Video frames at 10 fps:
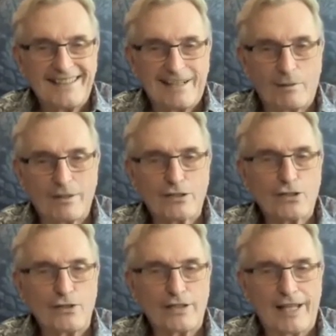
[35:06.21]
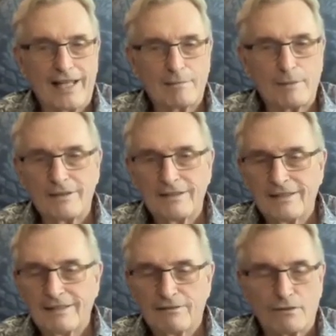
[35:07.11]
I wouldn't shoot an animal
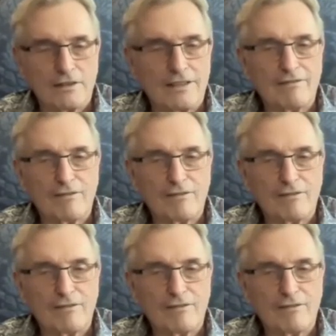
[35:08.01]
for love